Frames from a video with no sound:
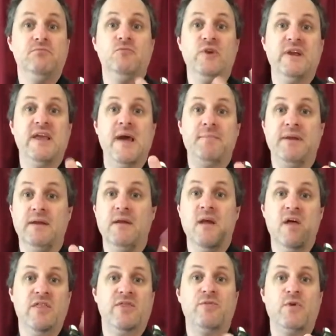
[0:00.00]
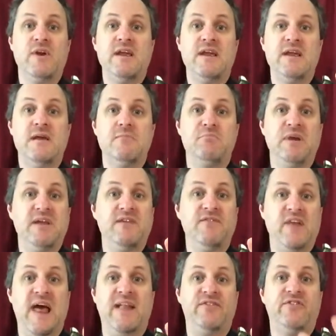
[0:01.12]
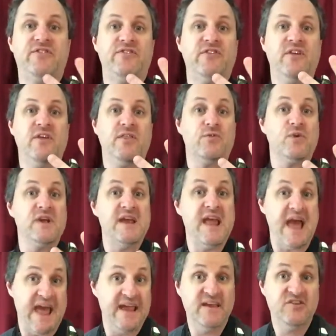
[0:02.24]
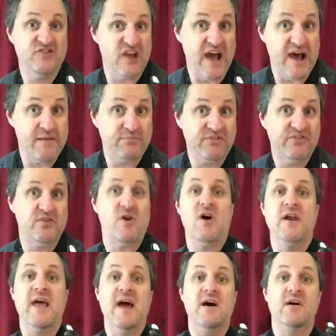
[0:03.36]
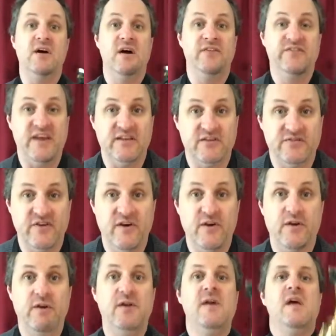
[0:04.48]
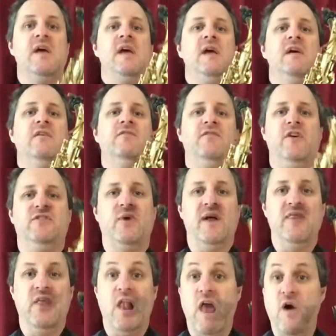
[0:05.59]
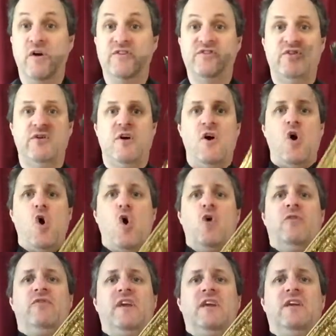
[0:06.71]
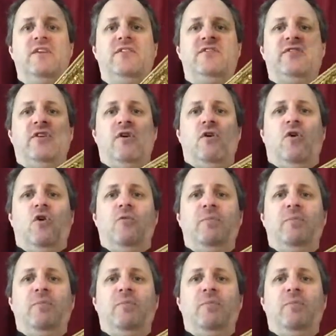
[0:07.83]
recapping, 3 B flats, 3 A sharps on our saxophone. First one, the lowest, all fingers, all